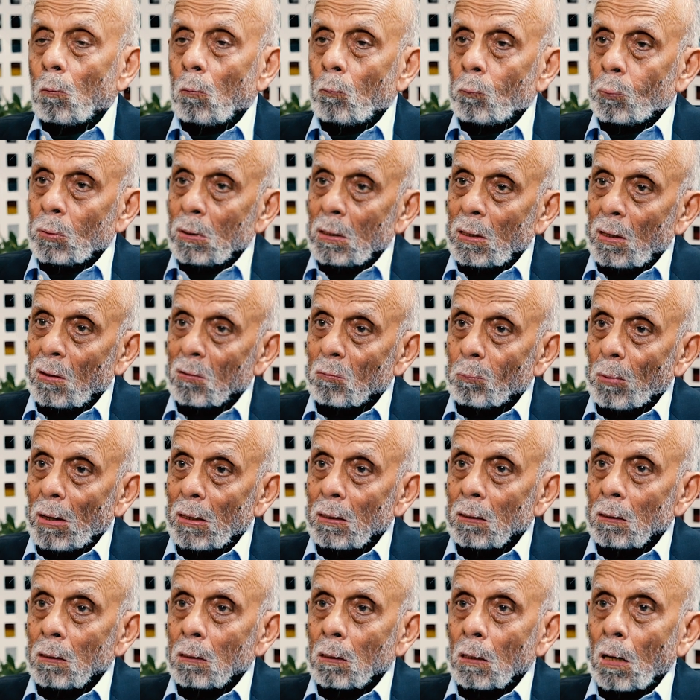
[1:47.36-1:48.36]
We as
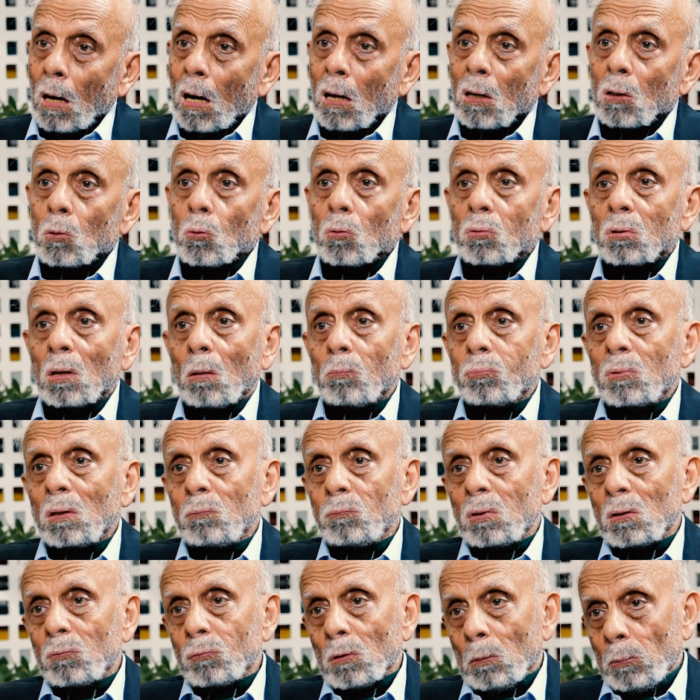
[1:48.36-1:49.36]
men can't do something
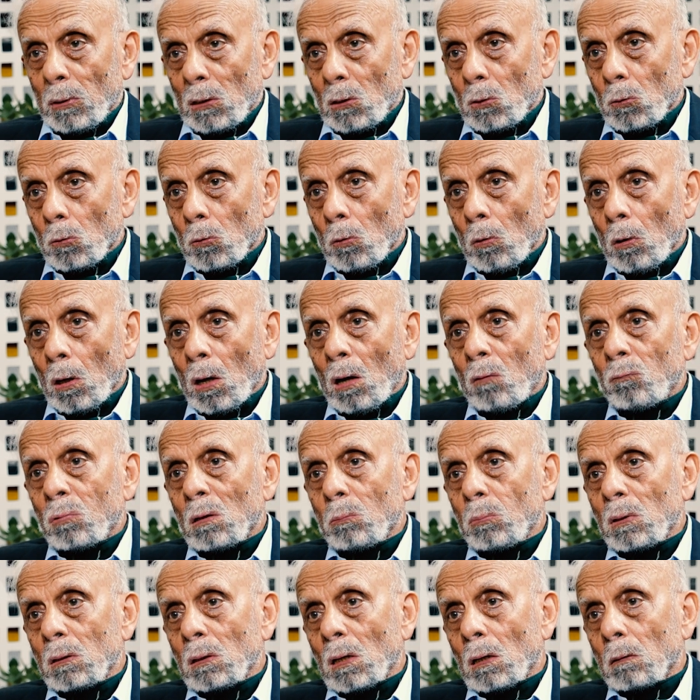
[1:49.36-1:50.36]
which women do, and
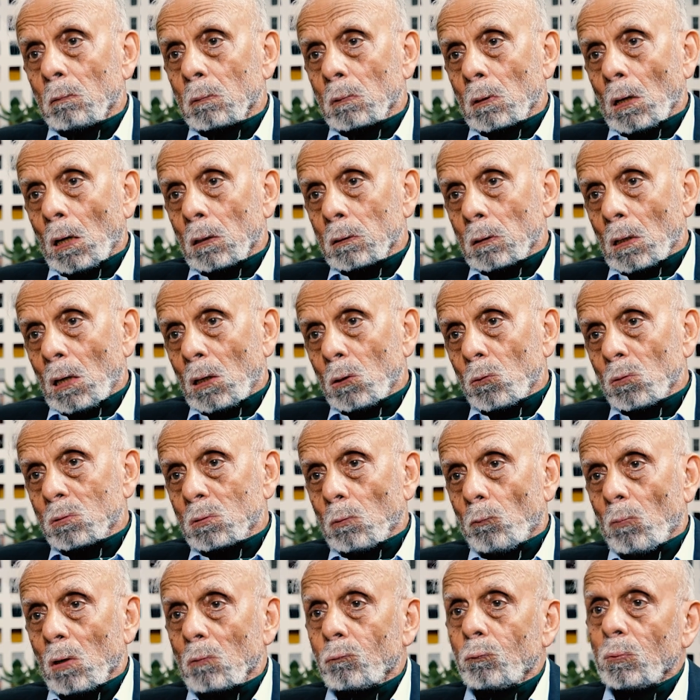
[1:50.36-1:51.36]
women can't do
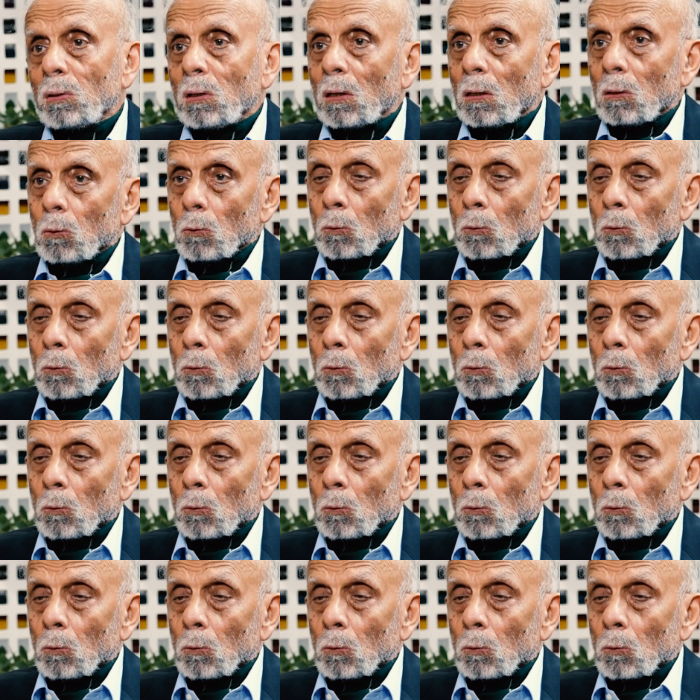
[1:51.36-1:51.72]
what we can